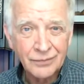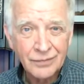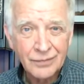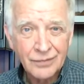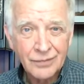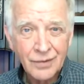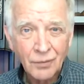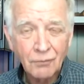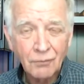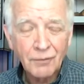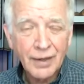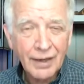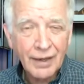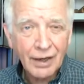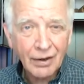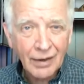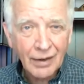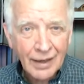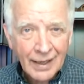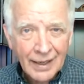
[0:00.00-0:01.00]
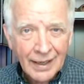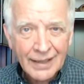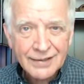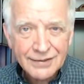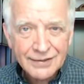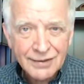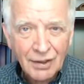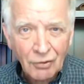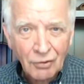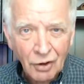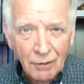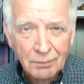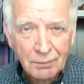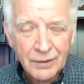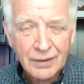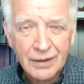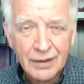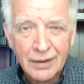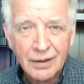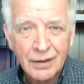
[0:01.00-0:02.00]
when our eyes are
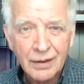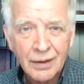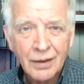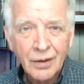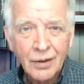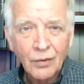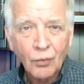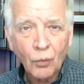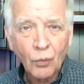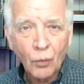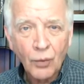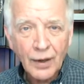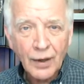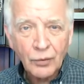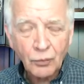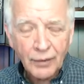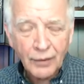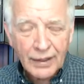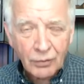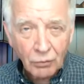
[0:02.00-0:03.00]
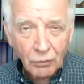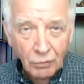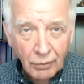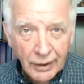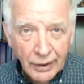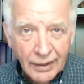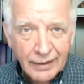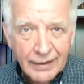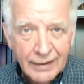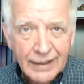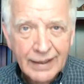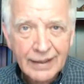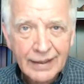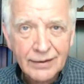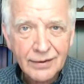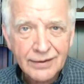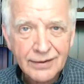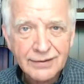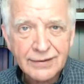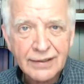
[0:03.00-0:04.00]
opened, when we really get to
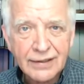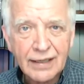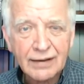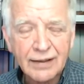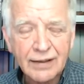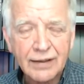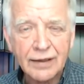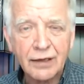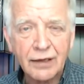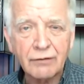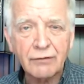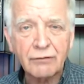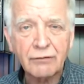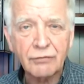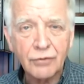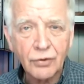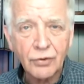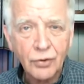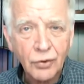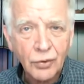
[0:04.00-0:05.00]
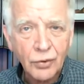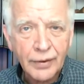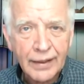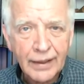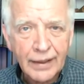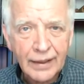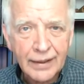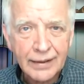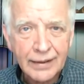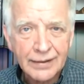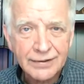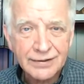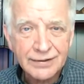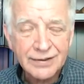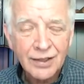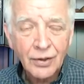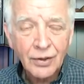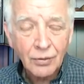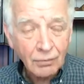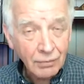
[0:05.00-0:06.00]
see the devil for who he is,
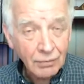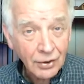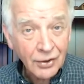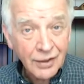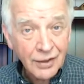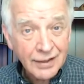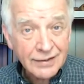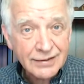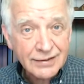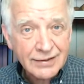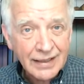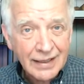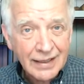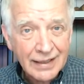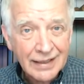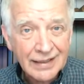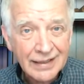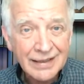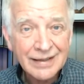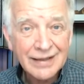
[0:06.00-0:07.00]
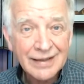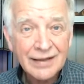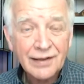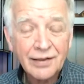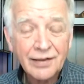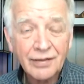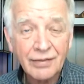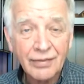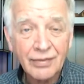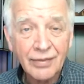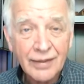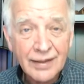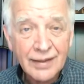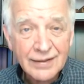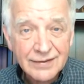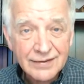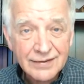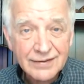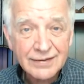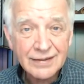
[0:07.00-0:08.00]
we're going to say,
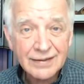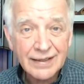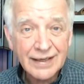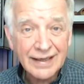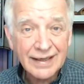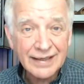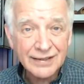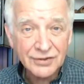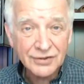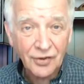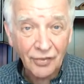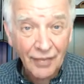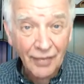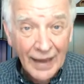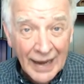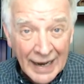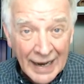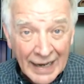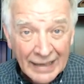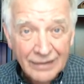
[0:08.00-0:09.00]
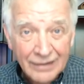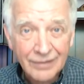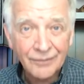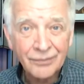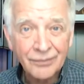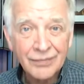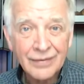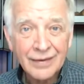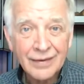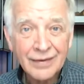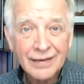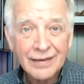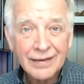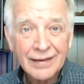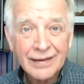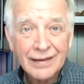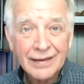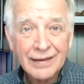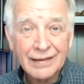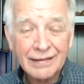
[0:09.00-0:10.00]
This is that
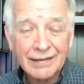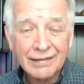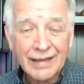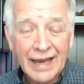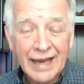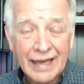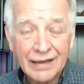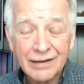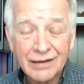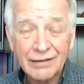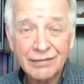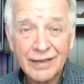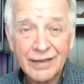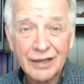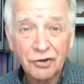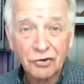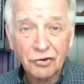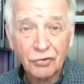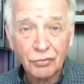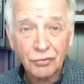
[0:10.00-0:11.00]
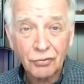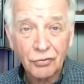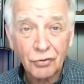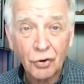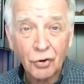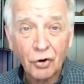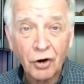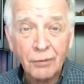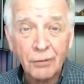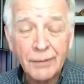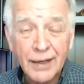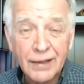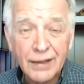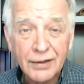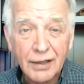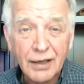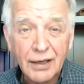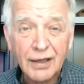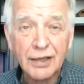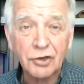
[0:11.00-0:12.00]
that that tr-
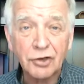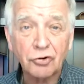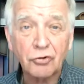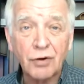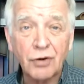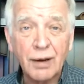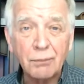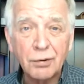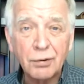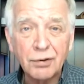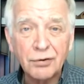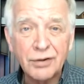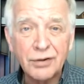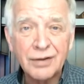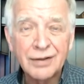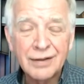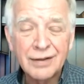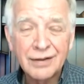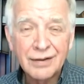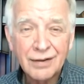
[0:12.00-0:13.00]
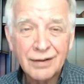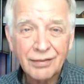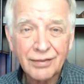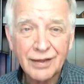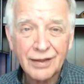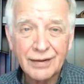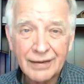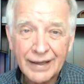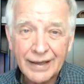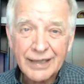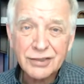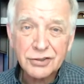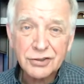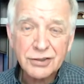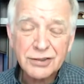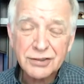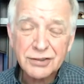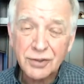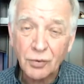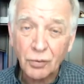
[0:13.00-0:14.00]
tormented and troubled the
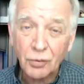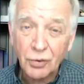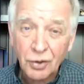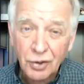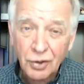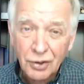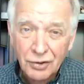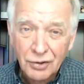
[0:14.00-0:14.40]
nations, the world.